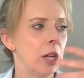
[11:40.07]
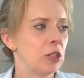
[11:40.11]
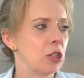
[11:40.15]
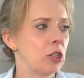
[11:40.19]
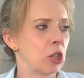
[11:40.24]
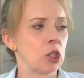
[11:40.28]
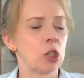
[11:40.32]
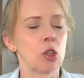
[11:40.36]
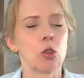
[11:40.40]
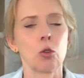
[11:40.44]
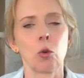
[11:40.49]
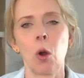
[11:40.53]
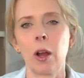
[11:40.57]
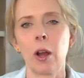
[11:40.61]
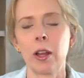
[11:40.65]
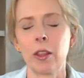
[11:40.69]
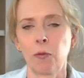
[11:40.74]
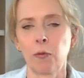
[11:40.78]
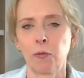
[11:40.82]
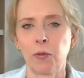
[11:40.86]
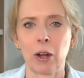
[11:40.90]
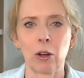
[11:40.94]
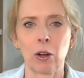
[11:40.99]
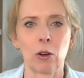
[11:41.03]
destroy
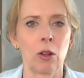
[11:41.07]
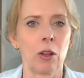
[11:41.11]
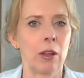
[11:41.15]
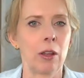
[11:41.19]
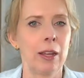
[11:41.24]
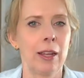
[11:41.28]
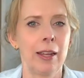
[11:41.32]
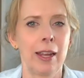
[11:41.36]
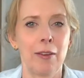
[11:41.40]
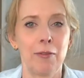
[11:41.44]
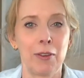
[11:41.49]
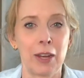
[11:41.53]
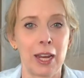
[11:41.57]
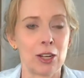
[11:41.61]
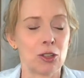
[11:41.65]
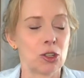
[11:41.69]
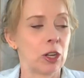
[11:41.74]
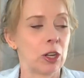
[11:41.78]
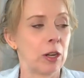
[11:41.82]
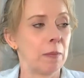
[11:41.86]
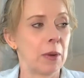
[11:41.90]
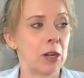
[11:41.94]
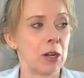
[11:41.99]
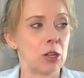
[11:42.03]
the Federal
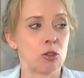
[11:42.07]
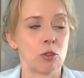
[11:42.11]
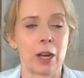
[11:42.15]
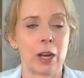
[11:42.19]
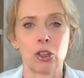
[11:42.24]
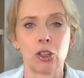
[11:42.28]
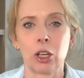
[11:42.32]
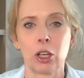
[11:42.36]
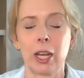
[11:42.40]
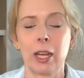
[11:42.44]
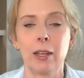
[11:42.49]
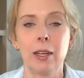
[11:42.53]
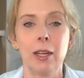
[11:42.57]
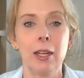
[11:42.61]
Aviation Administration,